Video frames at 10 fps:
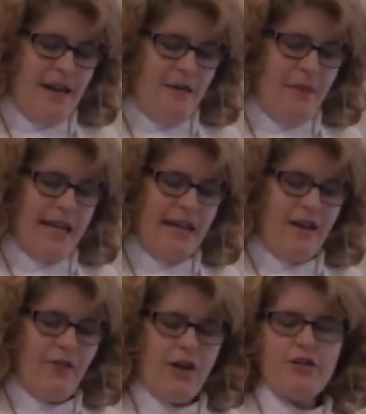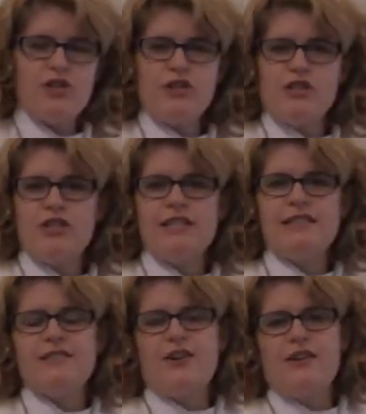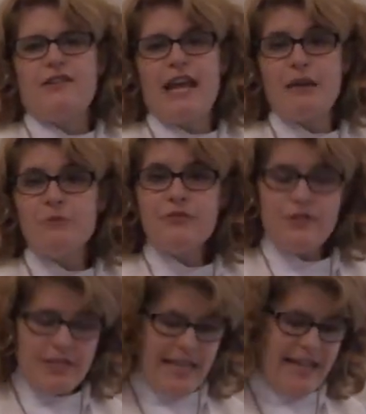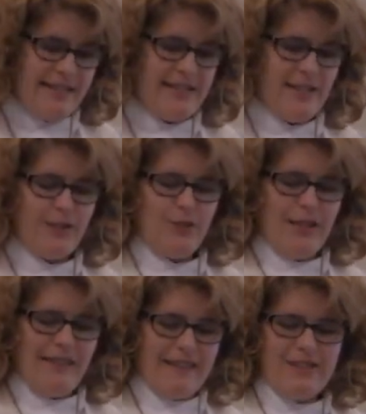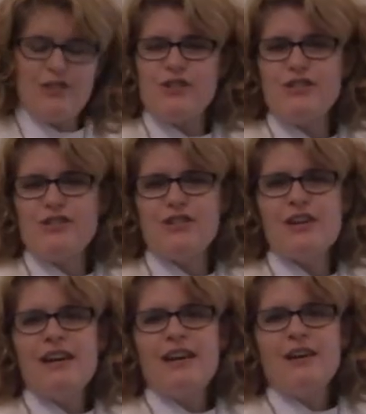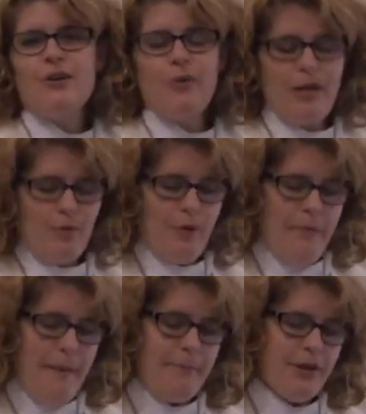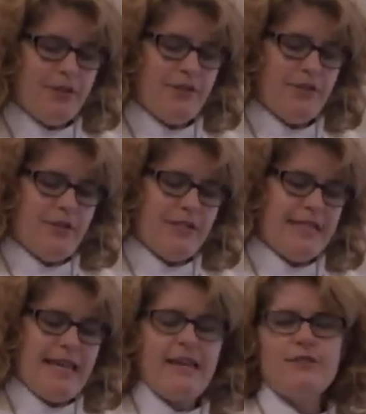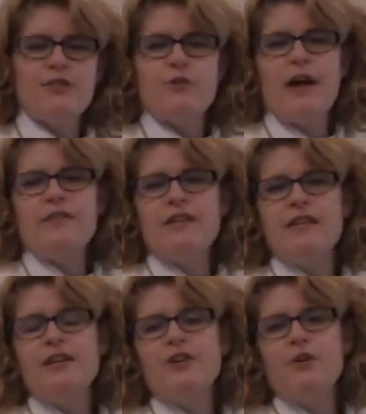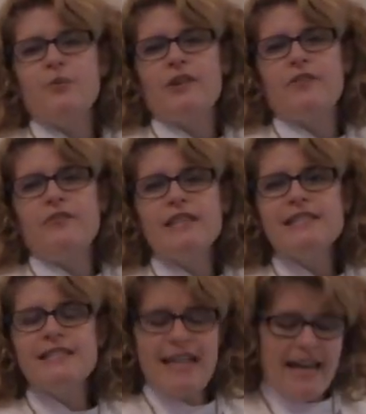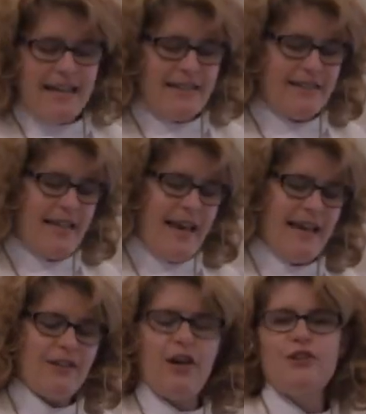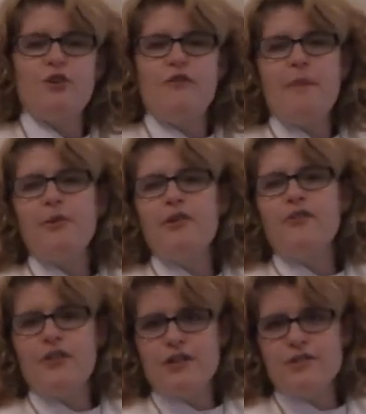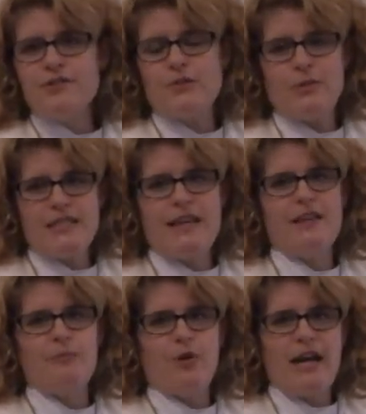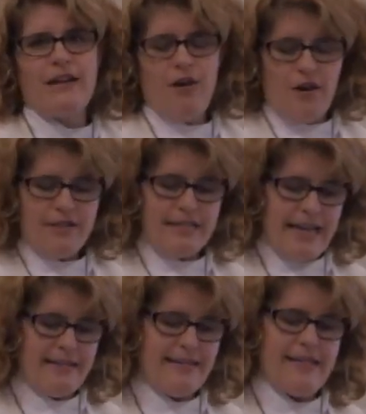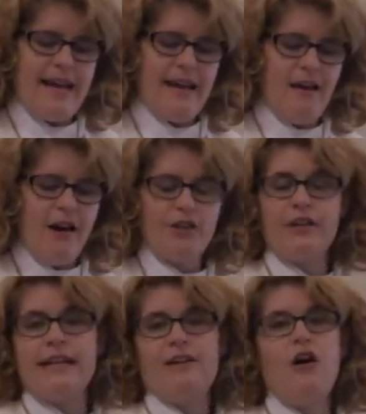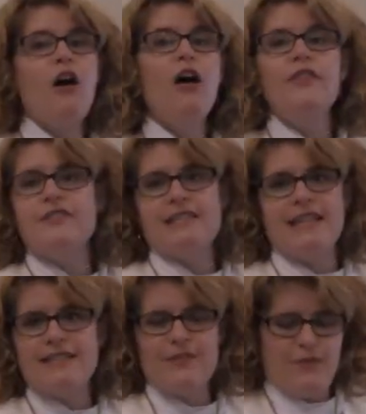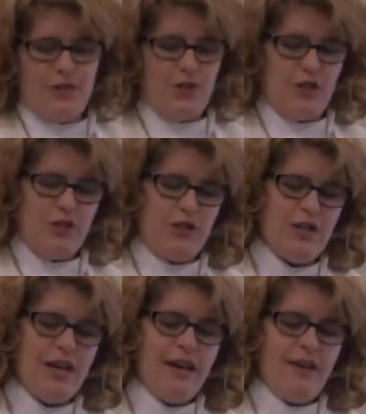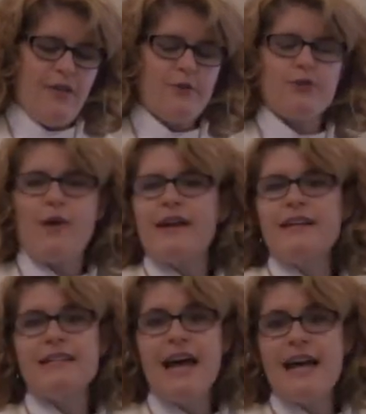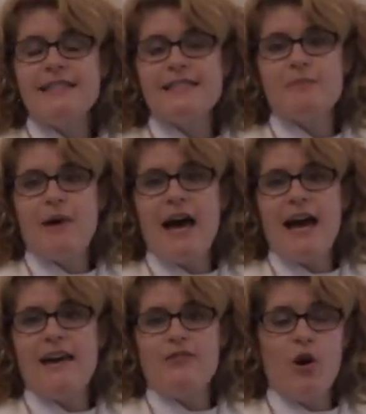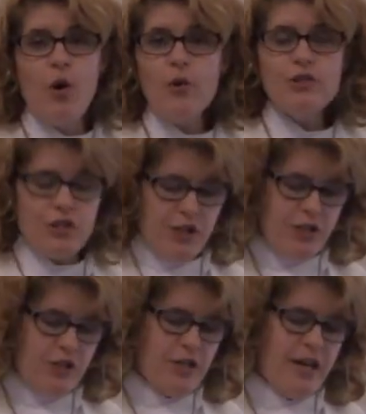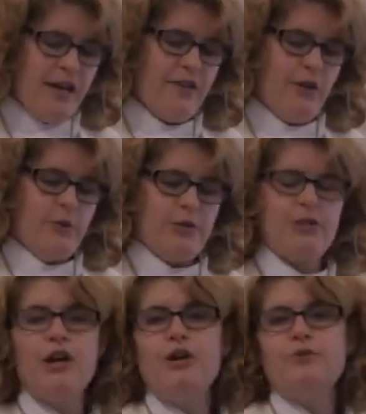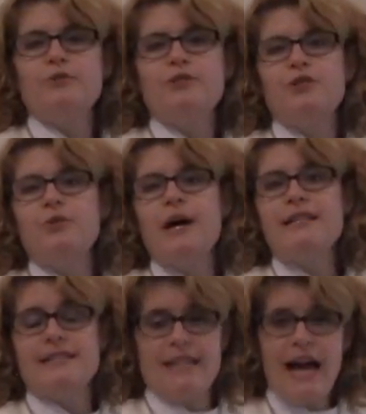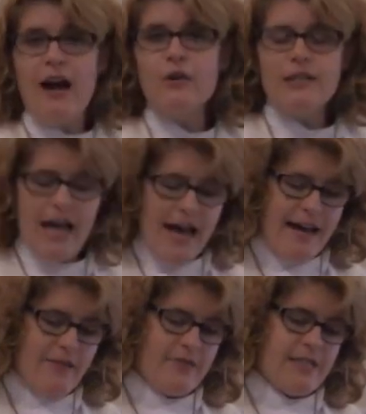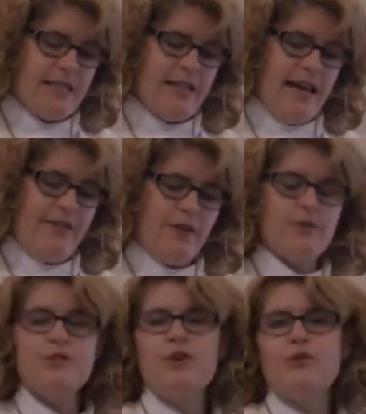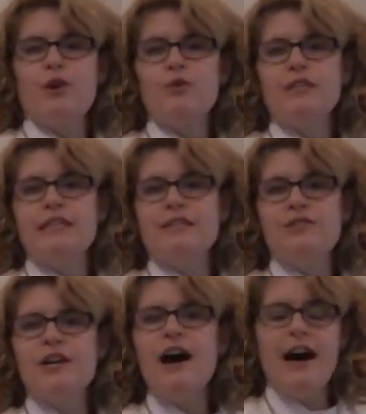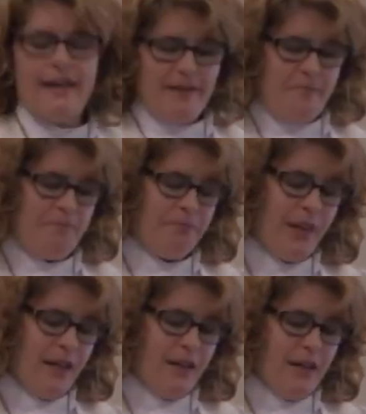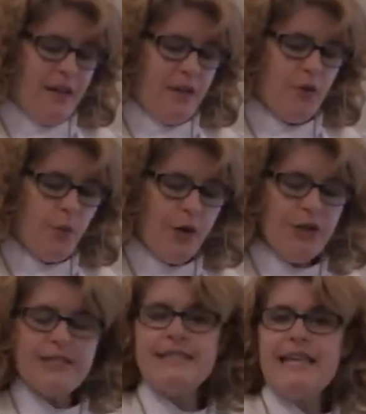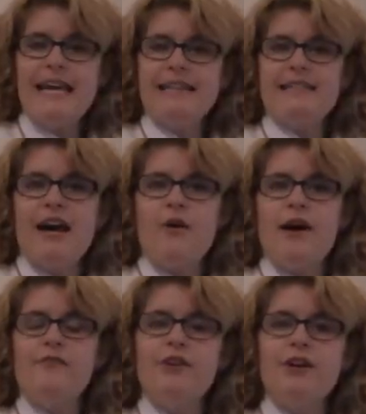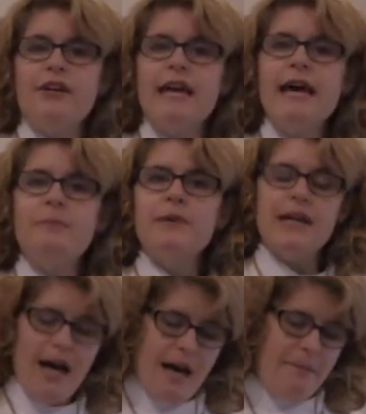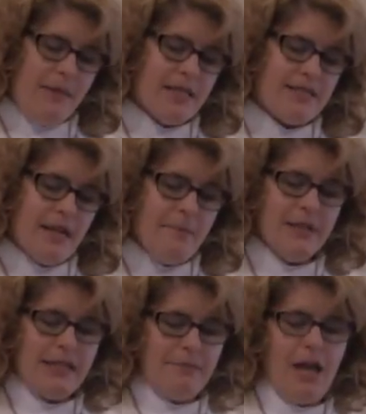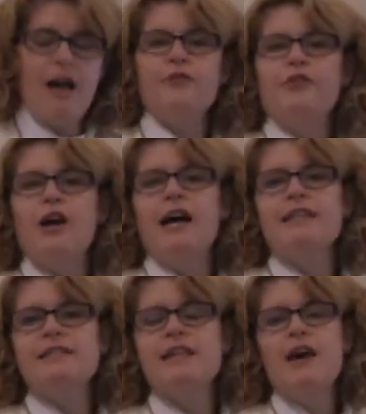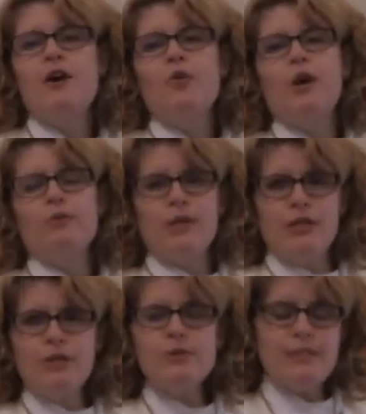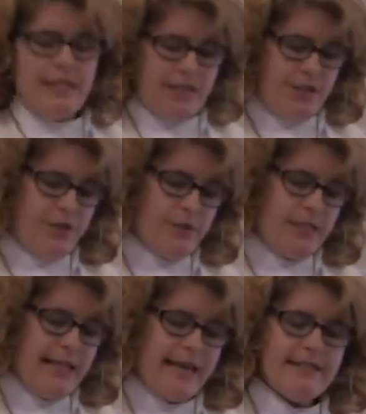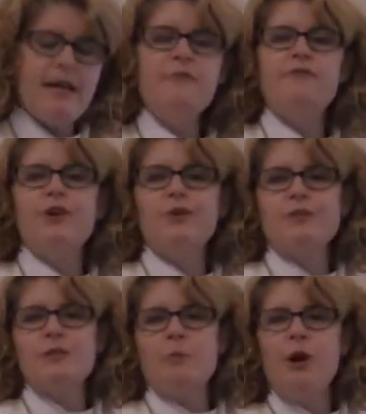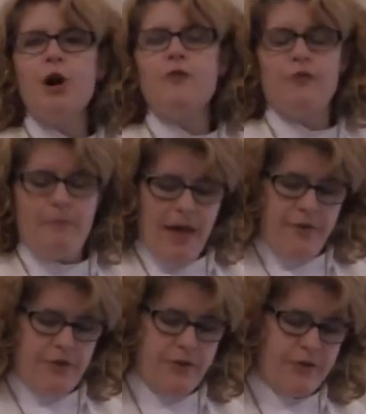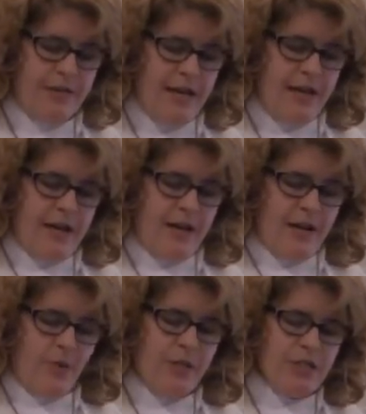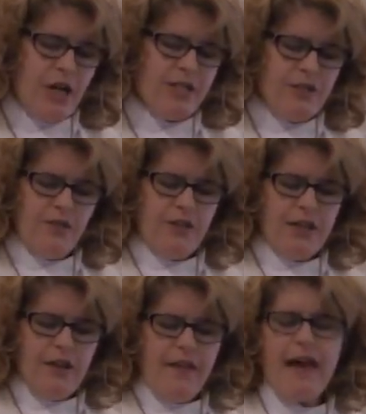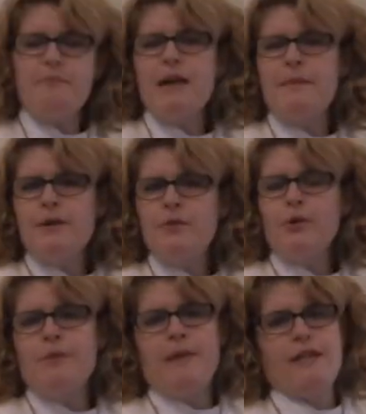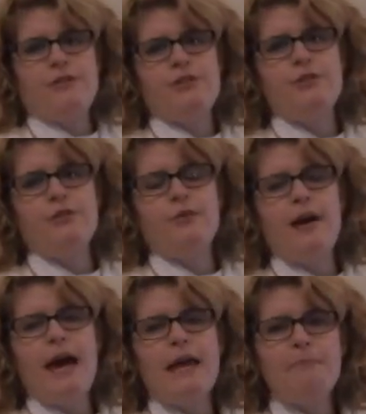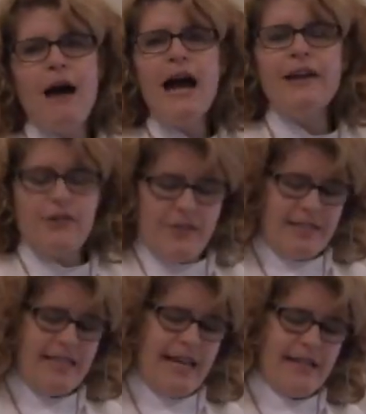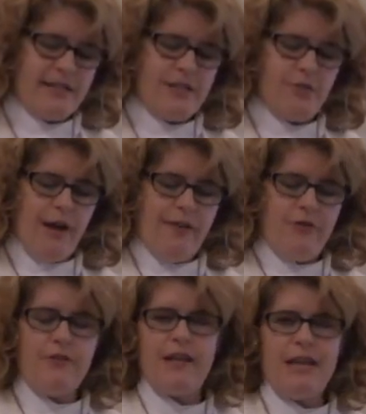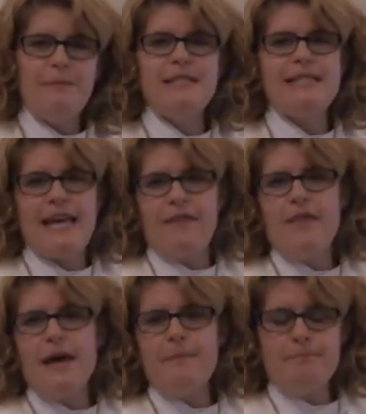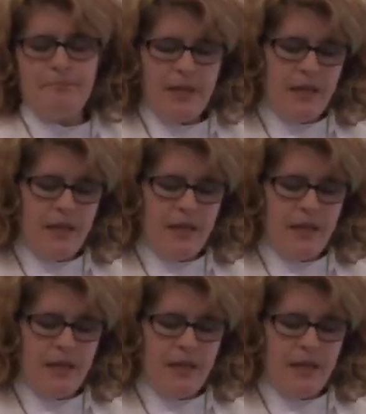Many of our churches are named for saints, including this church. We remember certain saints throughout the year with feast days, and on November 1st, we celebrate All Saints' Day, honoring all the saints of the church, those recognized by the whole church, those known to us in our lives, and those known only to God. The word saint, however, can become a stumbling block for us when we use it to set some folks apart from others. We start to feel that maybe we're meant to admire the saints rather than imitate them.